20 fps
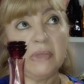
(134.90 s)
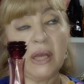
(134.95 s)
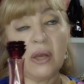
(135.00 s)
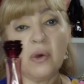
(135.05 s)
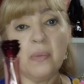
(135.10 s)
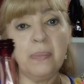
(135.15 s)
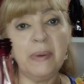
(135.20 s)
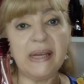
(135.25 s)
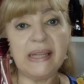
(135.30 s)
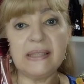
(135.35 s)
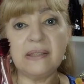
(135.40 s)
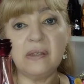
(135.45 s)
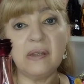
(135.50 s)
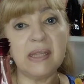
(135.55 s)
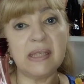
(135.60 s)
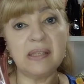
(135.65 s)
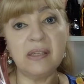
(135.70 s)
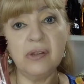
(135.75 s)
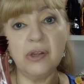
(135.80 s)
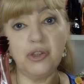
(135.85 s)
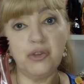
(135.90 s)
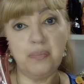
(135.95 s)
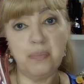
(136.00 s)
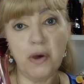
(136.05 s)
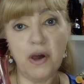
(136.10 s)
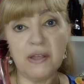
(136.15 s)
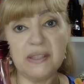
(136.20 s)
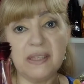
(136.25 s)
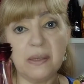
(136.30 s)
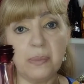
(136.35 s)
the comparison is not
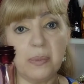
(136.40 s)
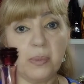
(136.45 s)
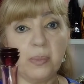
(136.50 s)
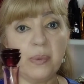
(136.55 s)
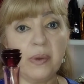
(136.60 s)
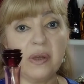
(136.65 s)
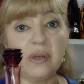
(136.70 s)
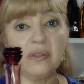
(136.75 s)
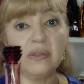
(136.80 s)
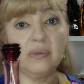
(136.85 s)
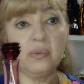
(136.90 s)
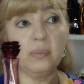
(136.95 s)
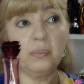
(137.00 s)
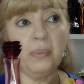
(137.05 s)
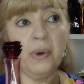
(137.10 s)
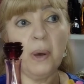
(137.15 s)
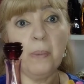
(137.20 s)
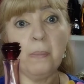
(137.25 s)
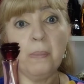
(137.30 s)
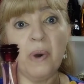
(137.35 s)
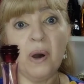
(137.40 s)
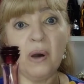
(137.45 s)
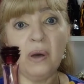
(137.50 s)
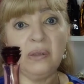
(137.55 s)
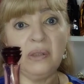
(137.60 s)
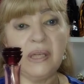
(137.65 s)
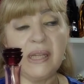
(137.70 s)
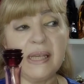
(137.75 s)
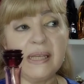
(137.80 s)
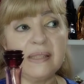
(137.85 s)
possible, because
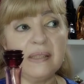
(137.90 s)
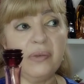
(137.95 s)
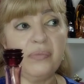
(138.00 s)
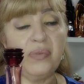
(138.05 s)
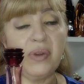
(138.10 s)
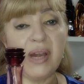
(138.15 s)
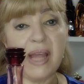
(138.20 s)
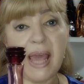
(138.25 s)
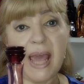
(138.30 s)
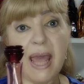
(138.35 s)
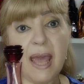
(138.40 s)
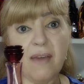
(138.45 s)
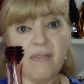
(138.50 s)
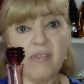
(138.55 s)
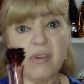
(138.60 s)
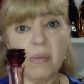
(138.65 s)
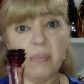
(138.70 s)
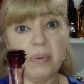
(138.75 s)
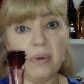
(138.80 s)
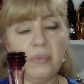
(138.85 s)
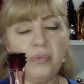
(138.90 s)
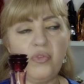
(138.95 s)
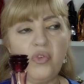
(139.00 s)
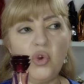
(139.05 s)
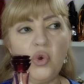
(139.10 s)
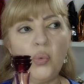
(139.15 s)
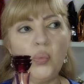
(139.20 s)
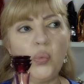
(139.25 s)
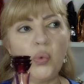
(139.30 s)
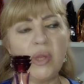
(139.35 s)
Bonbon is a very heavy
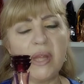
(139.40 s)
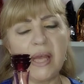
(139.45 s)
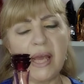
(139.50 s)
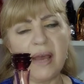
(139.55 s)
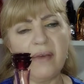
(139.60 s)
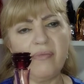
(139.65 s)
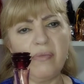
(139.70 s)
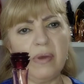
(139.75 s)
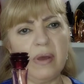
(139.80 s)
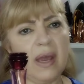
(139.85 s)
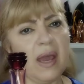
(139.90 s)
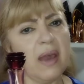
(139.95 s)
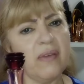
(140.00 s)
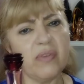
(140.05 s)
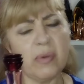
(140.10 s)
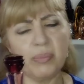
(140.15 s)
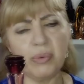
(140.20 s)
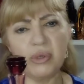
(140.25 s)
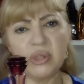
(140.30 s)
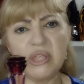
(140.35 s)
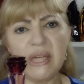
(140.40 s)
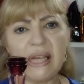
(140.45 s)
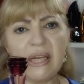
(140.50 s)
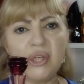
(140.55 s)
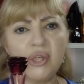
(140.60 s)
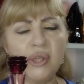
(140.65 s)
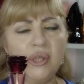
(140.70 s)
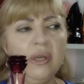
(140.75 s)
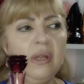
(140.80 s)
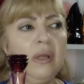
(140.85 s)
perfume with a heavy
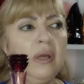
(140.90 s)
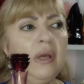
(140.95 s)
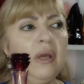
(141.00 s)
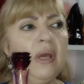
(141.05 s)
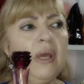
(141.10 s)
projection,